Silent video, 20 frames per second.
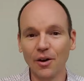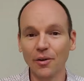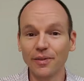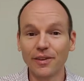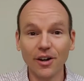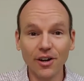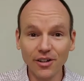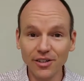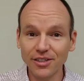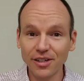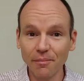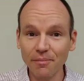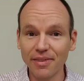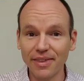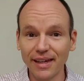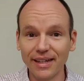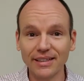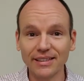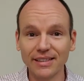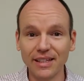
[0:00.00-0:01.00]
There are some
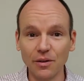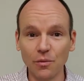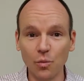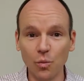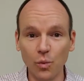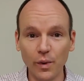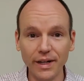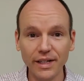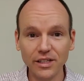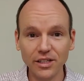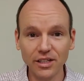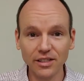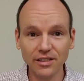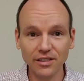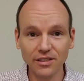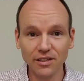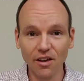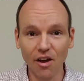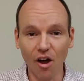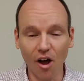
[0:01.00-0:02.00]
things that we
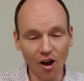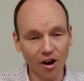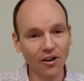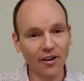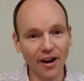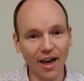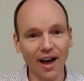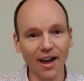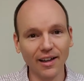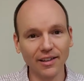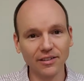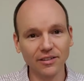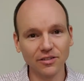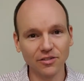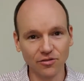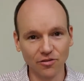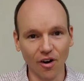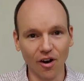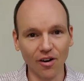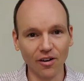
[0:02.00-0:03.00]
just are not
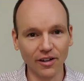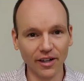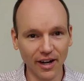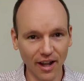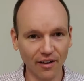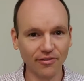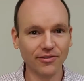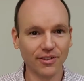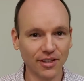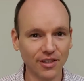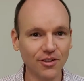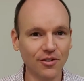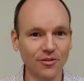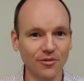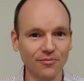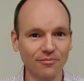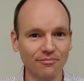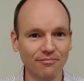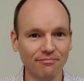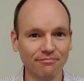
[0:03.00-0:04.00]
strong enough to
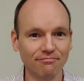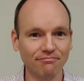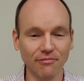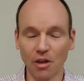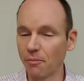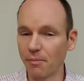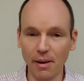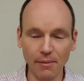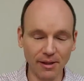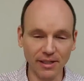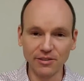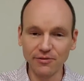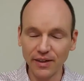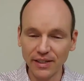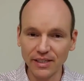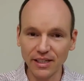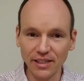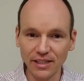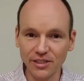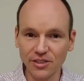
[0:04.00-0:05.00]
do. Maybe it's
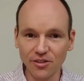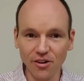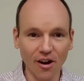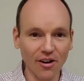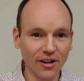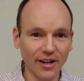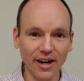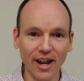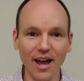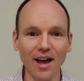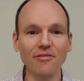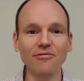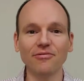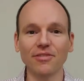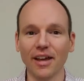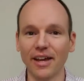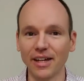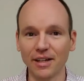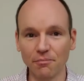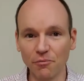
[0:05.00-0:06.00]
physically strong enough,
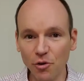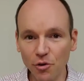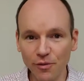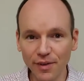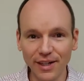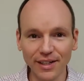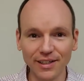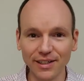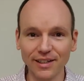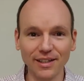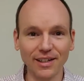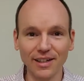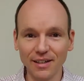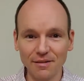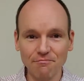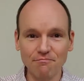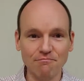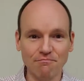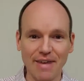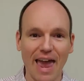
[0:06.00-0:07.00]
like moving
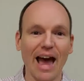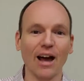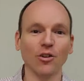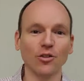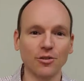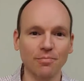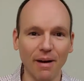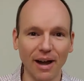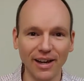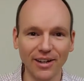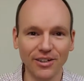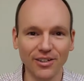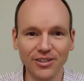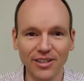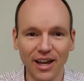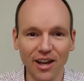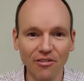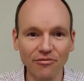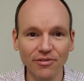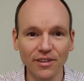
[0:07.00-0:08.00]
a couch by
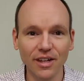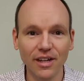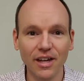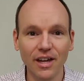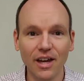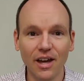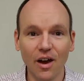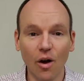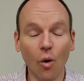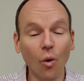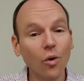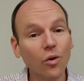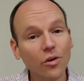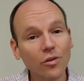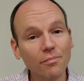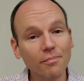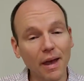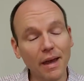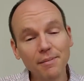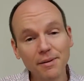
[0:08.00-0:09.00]
yourself,
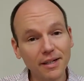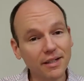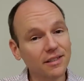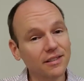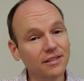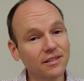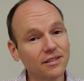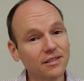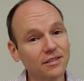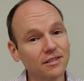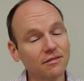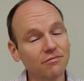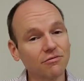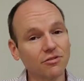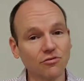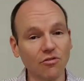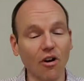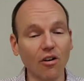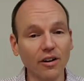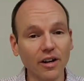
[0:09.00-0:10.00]
or maybe it's
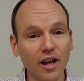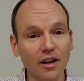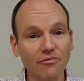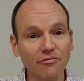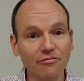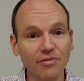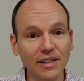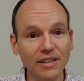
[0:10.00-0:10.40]
strong enough